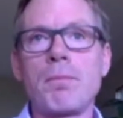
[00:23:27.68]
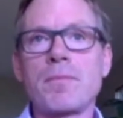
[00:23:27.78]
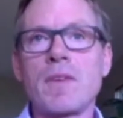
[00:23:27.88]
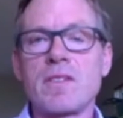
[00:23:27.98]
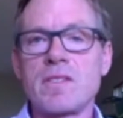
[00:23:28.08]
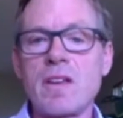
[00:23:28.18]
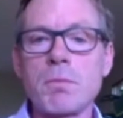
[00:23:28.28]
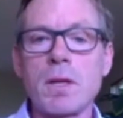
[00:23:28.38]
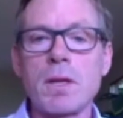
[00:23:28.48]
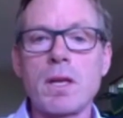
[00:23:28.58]

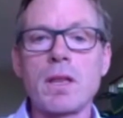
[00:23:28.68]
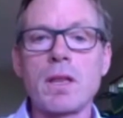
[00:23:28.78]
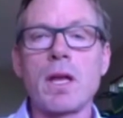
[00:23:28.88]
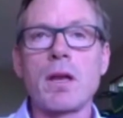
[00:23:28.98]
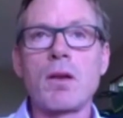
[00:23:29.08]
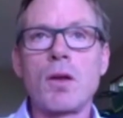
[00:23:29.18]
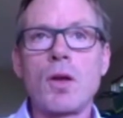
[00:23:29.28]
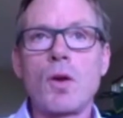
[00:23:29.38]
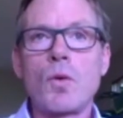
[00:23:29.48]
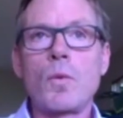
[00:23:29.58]
assessment in that
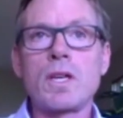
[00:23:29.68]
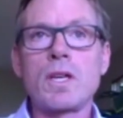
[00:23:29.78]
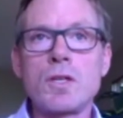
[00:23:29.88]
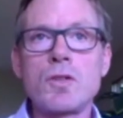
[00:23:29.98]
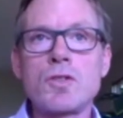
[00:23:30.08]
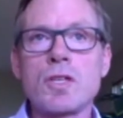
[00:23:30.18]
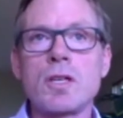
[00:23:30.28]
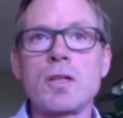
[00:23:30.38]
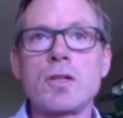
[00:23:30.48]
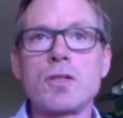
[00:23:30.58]
we can use
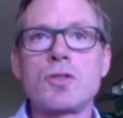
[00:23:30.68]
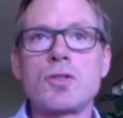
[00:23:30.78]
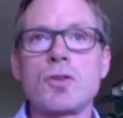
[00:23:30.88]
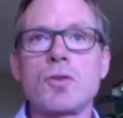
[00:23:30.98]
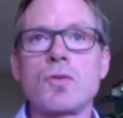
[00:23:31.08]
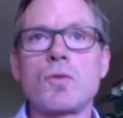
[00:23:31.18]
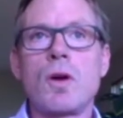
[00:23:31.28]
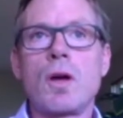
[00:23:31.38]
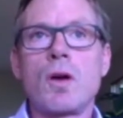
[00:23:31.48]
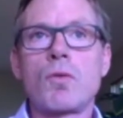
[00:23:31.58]
it to
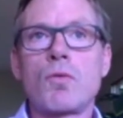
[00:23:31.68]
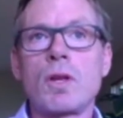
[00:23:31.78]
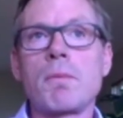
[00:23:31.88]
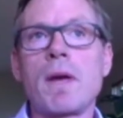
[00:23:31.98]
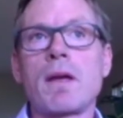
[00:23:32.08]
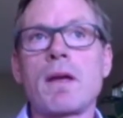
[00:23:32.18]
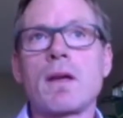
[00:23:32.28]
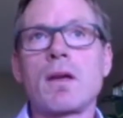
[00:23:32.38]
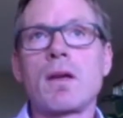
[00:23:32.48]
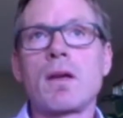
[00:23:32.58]
really make
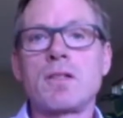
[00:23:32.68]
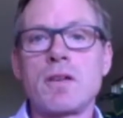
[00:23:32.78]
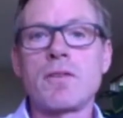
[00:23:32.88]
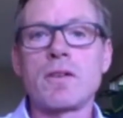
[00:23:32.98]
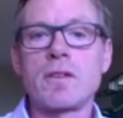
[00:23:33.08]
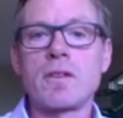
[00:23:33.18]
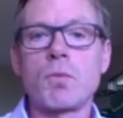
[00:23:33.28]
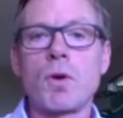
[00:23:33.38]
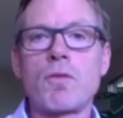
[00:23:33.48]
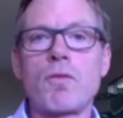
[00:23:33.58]
a difference in the
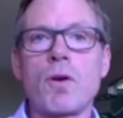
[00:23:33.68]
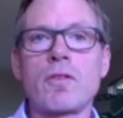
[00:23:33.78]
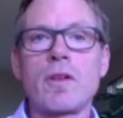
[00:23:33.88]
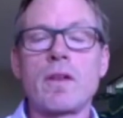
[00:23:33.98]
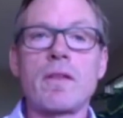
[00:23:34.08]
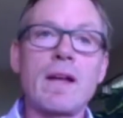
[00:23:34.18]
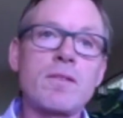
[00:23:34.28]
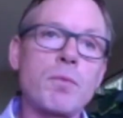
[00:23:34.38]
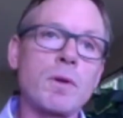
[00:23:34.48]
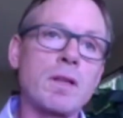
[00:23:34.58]
workforce. And
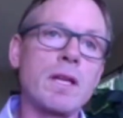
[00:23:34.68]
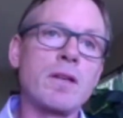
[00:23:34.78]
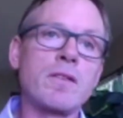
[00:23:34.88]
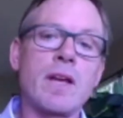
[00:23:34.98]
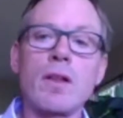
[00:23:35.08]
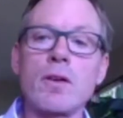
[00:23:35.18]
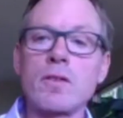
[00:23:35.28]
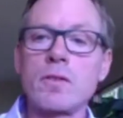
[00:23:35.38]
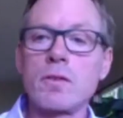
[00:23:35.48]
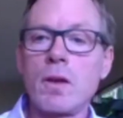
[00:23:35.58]
that's what Lynn
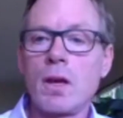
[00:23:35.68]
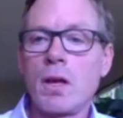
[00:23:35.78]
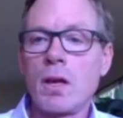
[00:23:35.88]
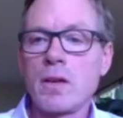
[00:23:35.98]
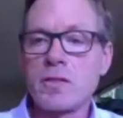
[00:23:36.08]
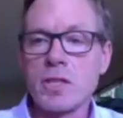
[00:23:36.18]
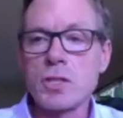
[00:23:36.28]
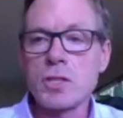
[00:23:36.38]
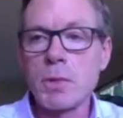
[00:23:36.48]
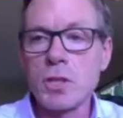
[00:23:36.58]
Taylor's
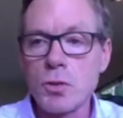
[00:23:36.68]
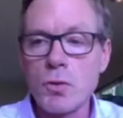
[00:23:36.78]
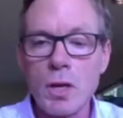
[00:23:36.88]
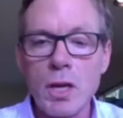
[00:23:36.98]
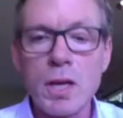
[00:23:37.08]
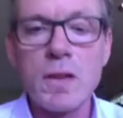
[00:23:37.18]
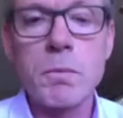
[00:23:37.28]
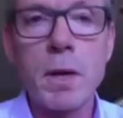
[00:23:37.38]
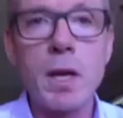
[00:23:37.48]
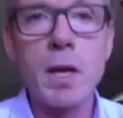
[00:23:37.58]
essentially been doing. He's
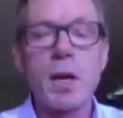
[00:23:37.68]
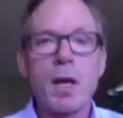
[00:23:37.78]
been